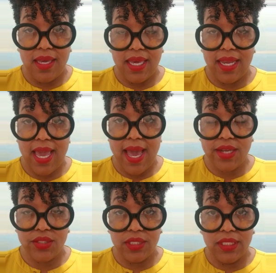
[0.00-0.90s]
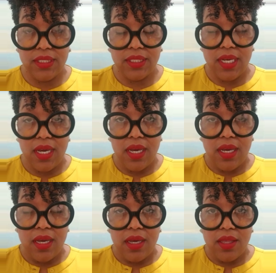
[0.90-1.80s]
And actually,
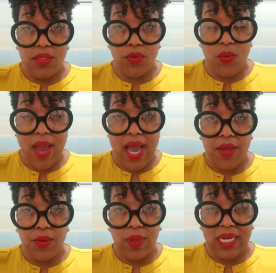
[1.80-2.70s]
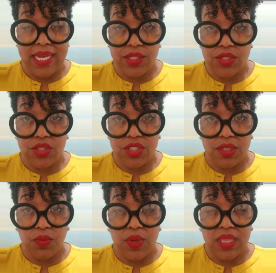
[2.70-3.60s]
throughout the
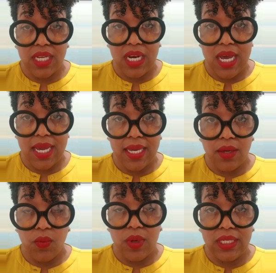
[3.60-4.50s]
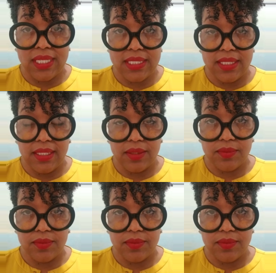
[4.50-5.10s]
relationship with the client, we're listening.